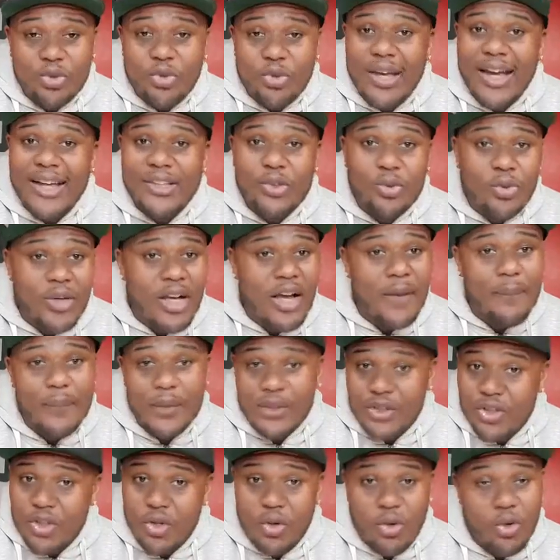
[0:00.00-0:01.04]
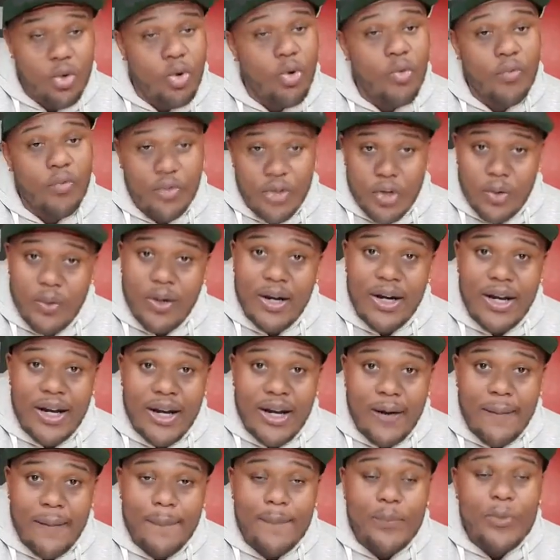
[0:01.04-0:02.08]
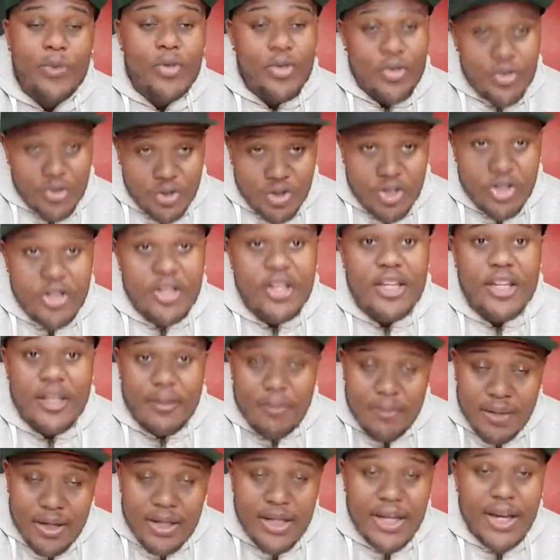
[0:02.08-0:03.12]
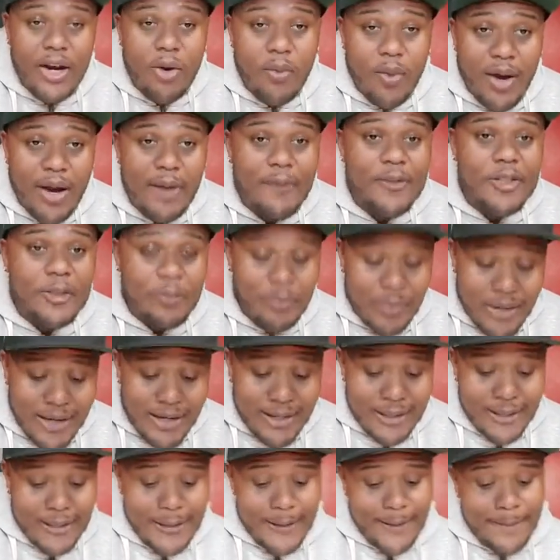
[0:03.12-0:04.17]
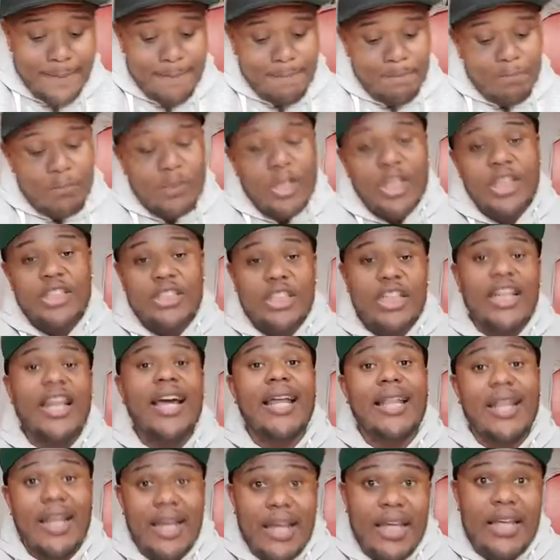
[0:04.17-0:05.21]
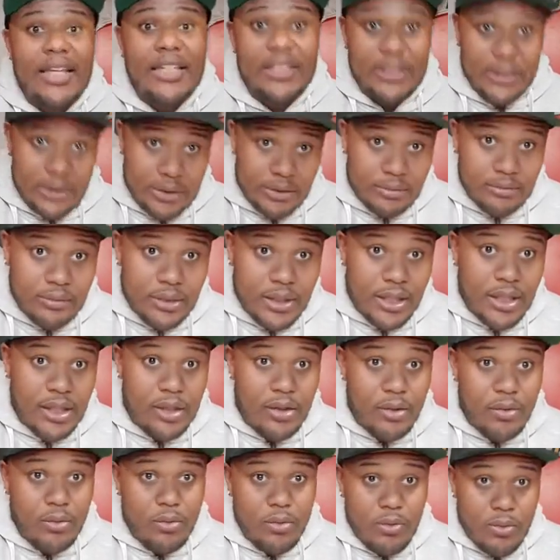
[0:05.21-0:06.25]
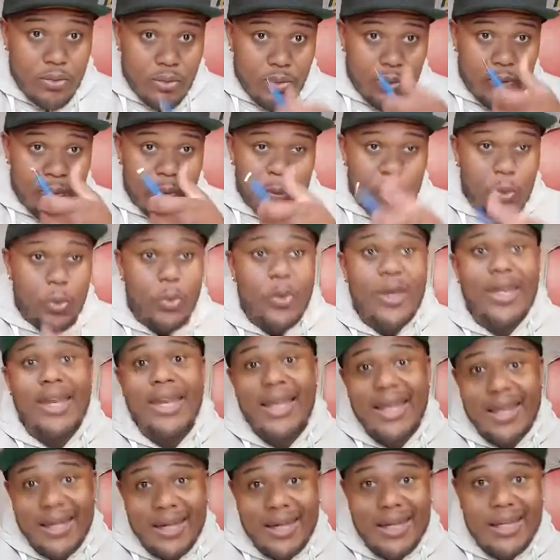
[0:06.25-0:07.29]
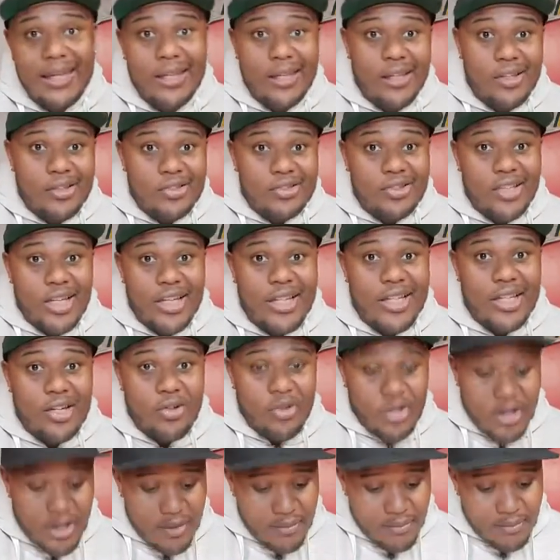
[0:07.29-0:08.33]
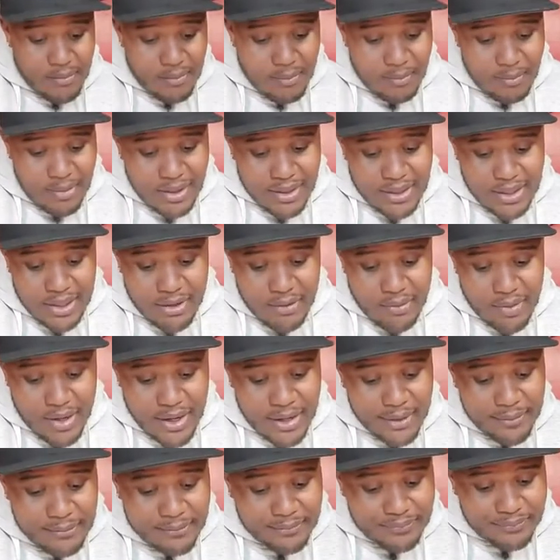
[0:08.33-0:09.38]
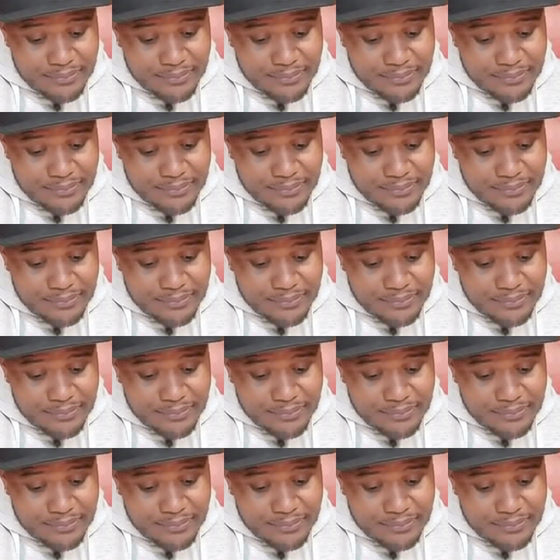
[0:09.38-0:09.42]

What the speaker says: you guys don't got much going on for you right now. So you need to make that right with Spike Lee. Because you're not the Lakers. Hello. You ain't LA. So you need to go ahead and make that right.